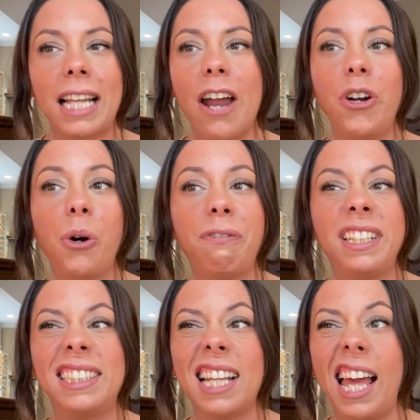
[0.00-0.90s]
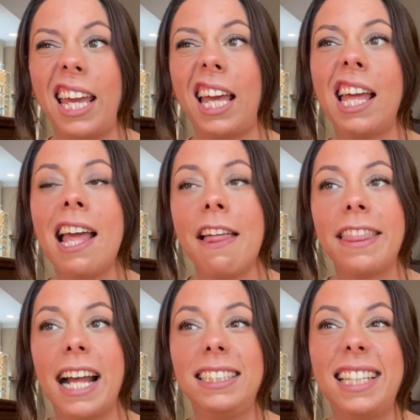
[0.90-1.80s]
I don't know if it's like
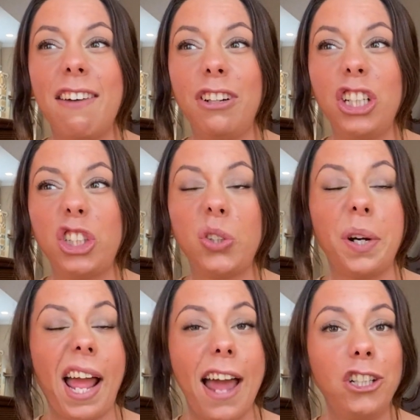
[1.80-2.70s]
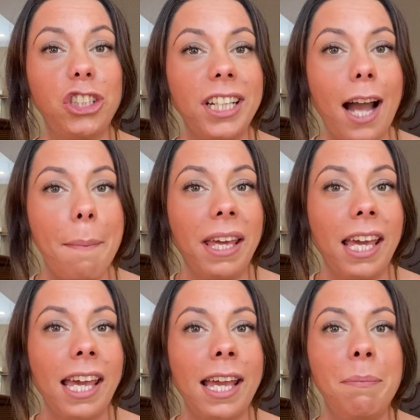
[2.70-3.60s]
that devilish sort of energy coming
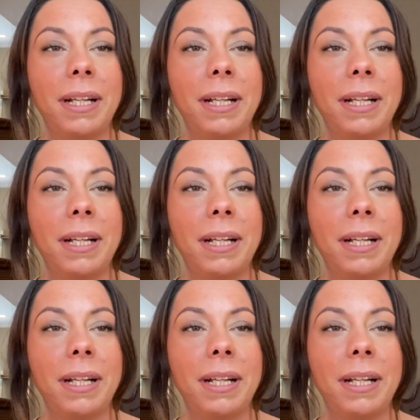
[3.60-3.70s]
in,